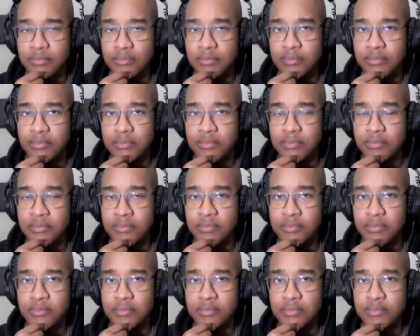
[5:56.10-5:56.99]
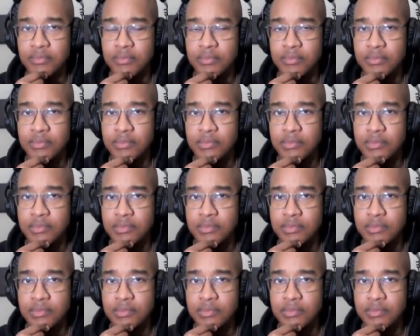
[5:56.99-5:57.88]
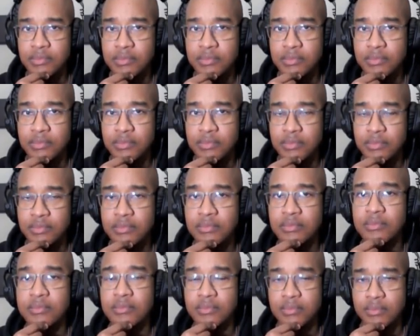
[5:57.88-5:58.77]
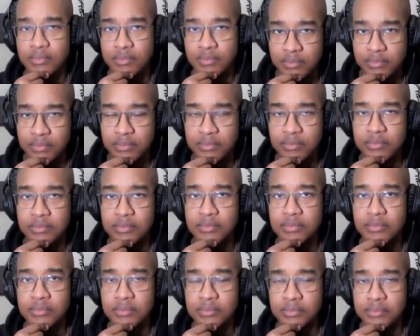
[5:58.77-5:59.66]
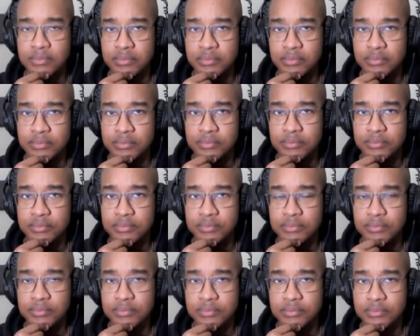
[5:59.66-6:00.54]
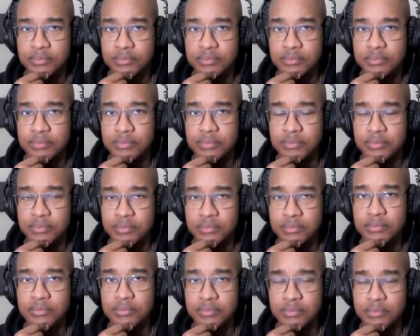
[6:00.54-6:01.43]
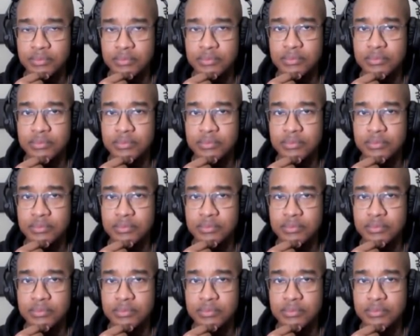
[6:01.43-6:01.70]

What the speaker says: No words are spoken by the person on screen.